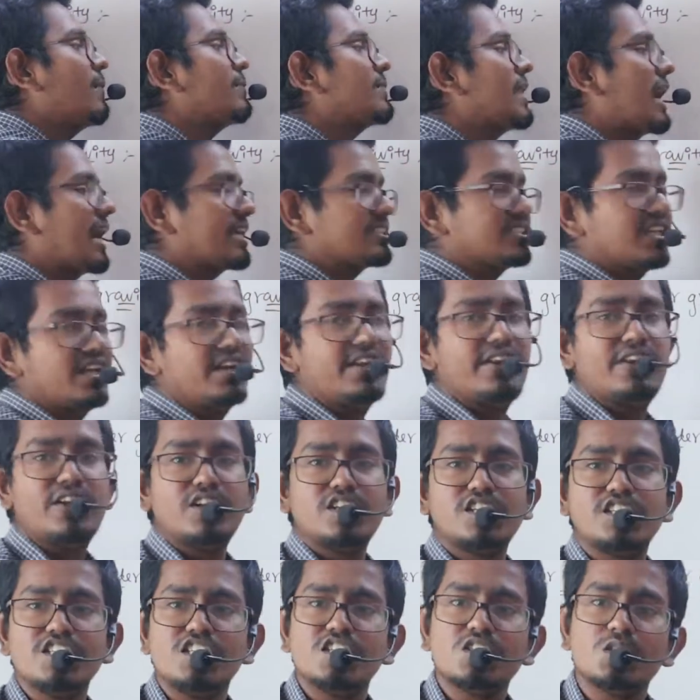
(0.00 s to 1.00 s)
the
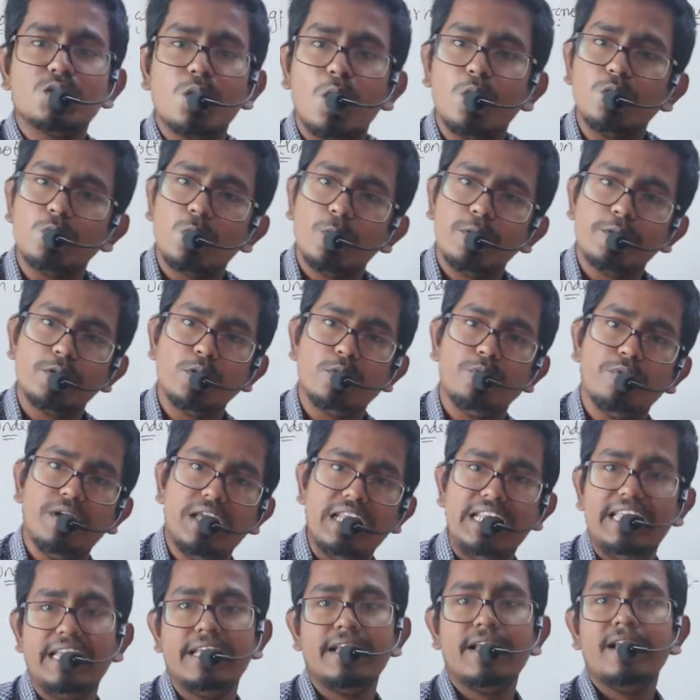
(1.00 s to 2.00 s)
acceleration is not going to
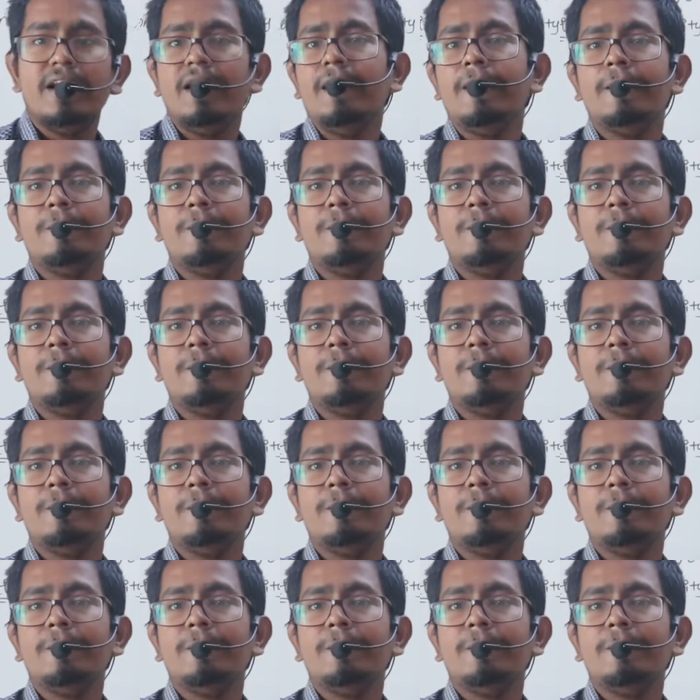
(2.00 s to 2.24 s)
vary.